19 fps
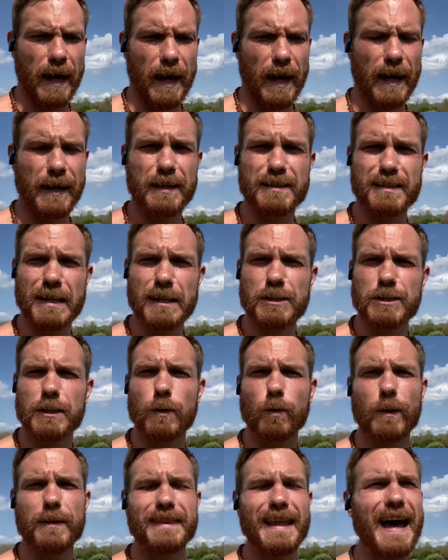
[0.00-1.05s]
And essentially,
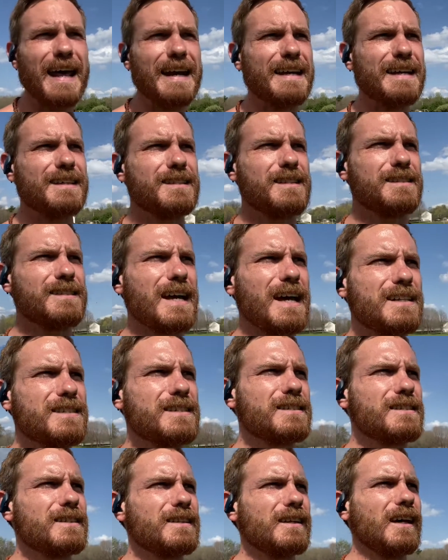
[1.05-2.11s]
what that is, is
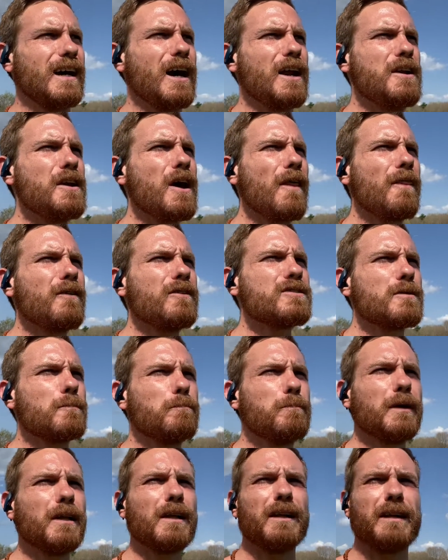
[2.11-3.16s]
that's another's
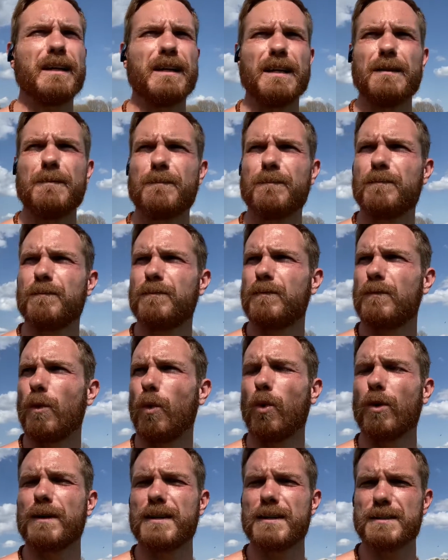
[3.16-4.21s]
ability
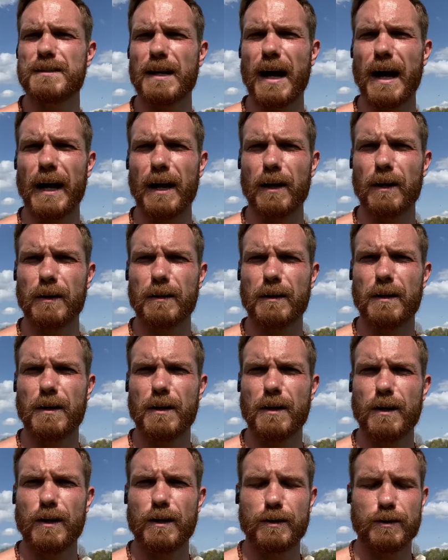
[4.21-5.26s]
or desire
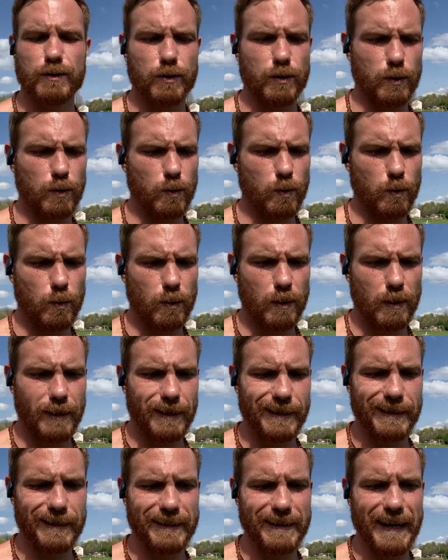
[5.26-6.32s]
to
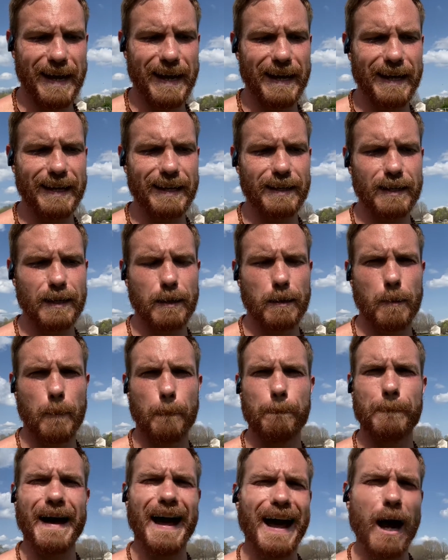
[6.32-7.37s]
gain
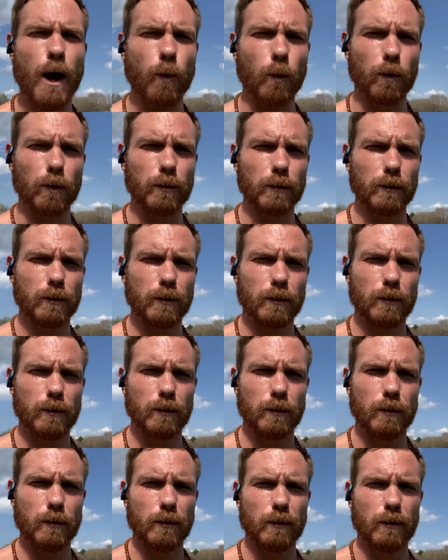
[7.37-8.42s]
power
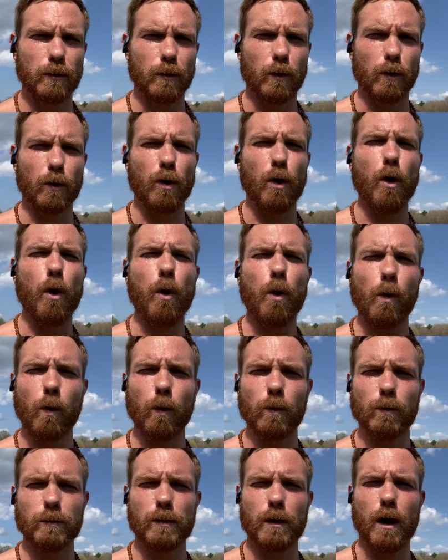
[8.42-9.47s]
or
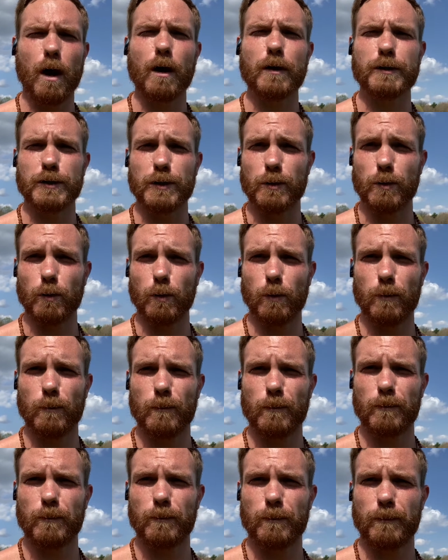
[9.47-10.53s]
hold on you.
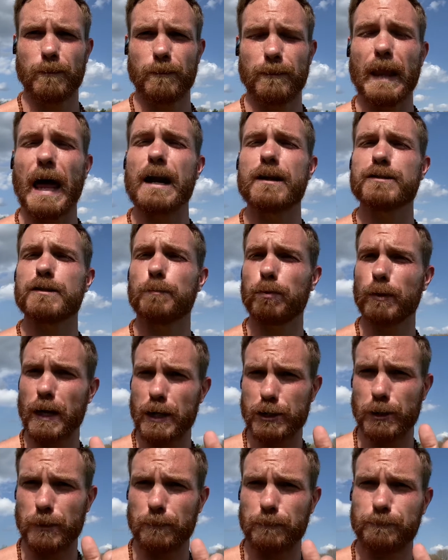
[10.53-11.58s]
That is
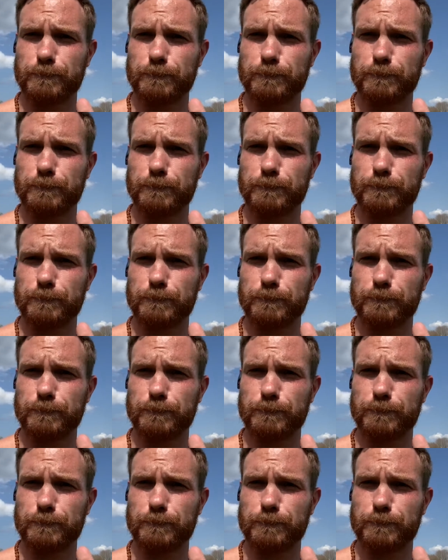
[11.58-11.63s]
oppression.